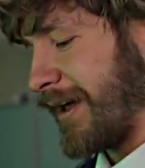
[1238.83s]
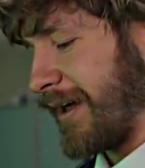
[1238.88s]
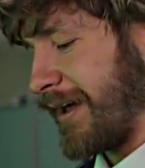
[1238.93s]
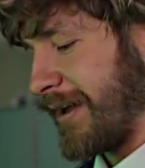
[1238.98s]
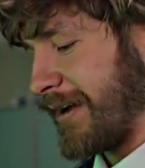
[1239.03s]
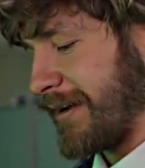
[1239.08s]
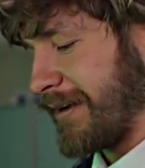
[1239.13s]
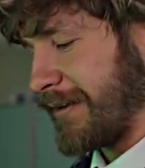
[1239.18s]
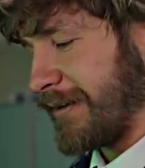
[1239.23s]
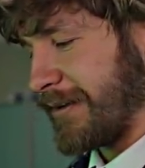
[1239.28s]

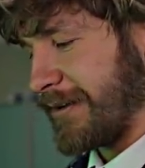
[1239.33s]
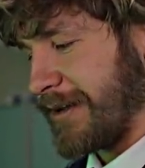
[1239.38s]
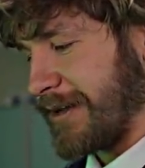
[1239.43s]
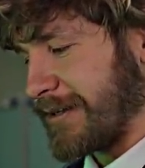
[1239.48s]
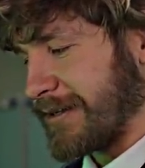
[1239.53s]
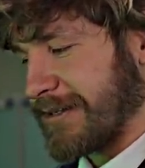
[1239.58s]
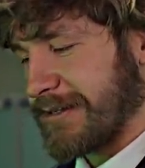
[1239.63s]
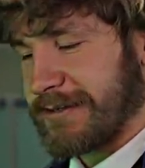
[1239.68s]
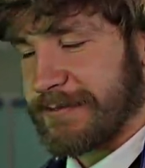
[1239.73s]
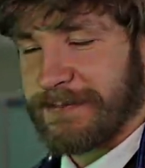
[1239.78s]
and
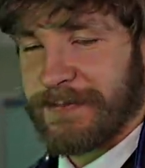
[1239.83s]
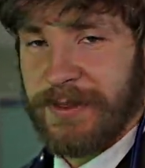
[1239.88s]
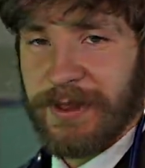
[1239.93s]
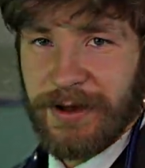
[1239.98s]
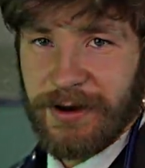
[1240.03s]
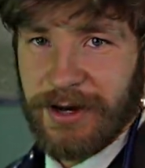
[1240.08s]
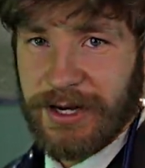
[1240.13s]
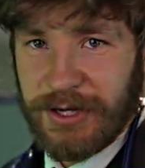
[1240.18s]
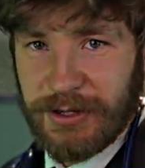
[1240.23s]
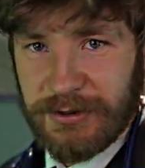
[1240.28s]
it's,
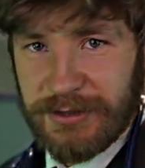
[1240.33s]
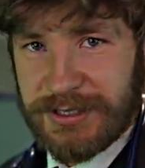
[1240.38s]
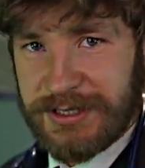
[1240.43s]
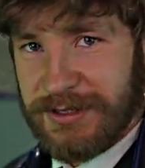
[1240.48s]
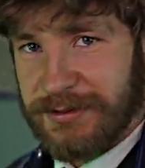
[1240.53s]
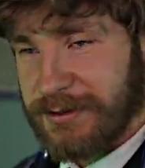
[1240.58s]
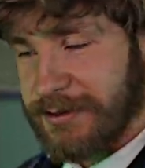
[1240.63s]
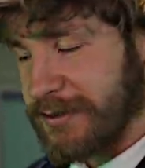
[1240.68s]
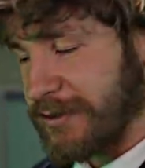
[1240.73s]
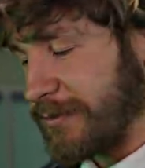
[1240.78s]
I know
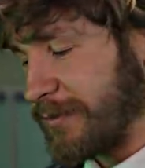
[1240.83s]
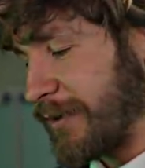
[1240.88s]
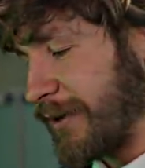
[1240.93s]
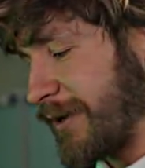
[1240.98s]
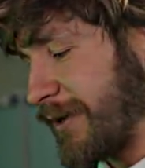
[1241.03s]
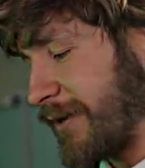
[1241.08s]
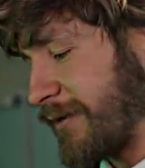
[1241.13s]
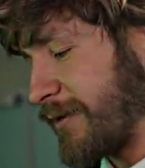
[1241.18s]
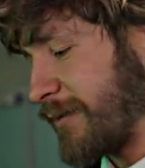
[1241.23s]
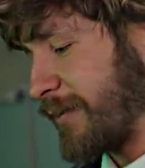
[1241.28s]
it could be a
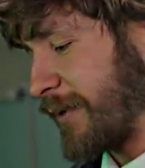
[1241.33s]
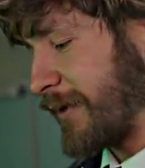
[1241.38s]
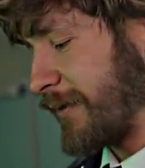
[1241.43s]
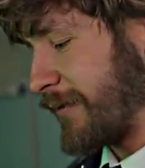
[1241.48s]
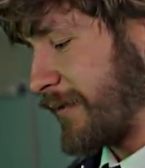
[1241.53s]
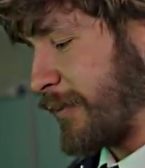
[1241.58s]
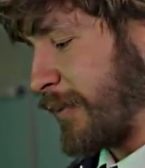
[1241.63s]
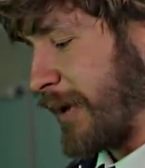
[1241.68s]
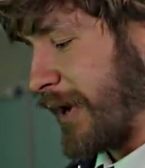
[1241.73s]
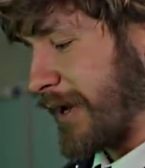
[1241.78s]
little bit
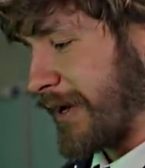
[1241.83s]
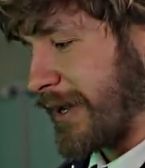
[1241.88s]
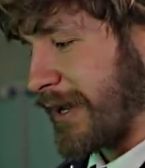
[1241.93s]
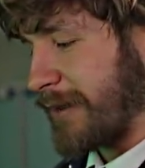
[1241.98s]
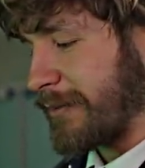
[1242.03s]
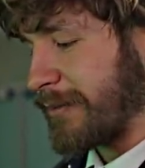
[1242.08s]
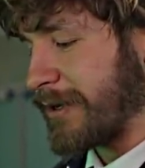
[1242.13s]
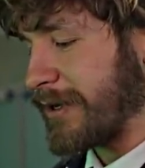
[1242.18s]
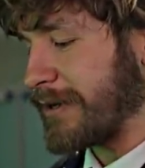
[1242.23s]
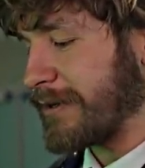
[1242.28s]
of a bad
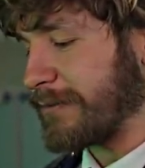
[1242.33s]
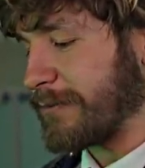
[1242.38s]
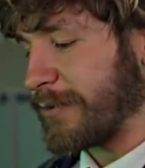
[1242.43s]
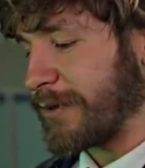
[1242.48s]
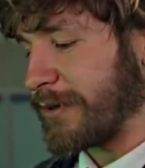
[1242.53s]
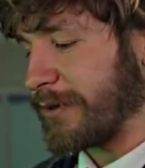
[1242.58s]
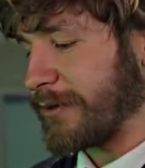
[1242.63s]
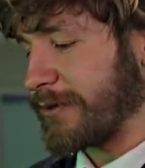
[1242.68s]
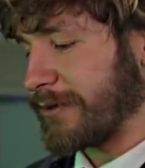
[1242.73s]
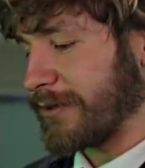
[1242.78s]
habit, and
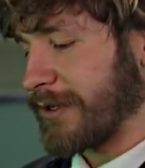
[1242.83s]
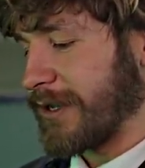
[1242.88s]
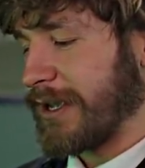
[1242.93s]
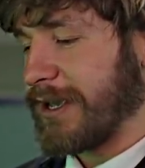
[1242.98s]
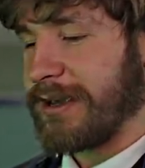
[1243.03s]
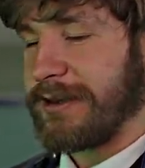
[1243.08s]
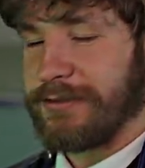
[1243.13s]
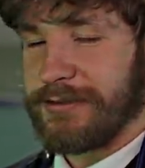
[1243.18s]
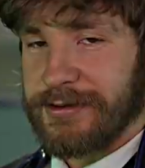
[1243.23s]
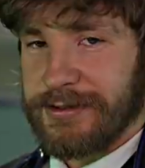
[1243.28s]
we're not
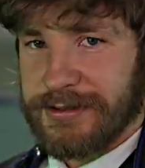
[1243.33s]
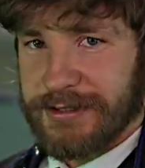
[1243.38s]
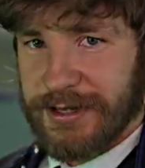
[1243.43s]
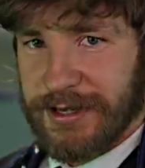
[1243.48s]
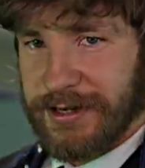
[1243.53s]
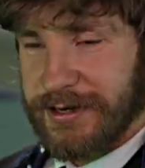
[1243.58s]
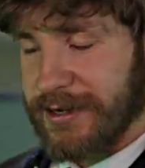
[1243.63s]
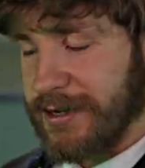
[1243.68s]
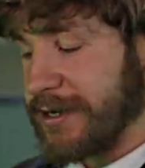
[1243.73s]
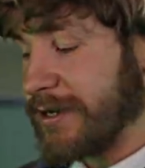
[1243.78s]
in this day
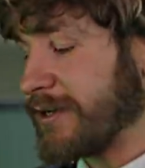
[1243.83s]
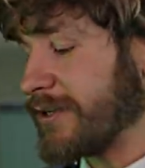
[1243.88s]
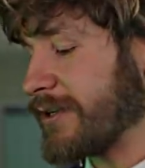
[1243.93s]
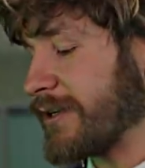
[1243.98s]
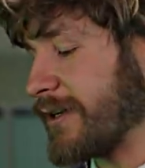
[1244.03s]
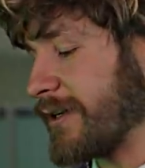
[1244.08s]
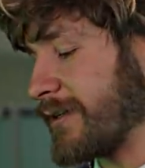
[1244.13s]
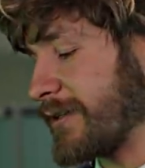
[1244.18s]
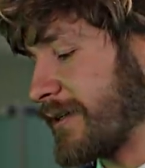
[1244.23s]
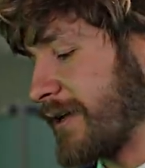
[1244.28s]
and age
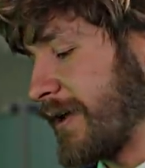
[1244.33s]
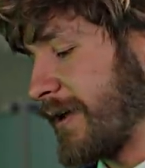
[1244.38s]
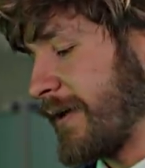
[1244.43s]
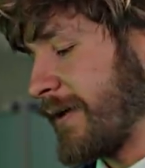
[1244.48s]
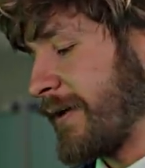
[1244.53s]
as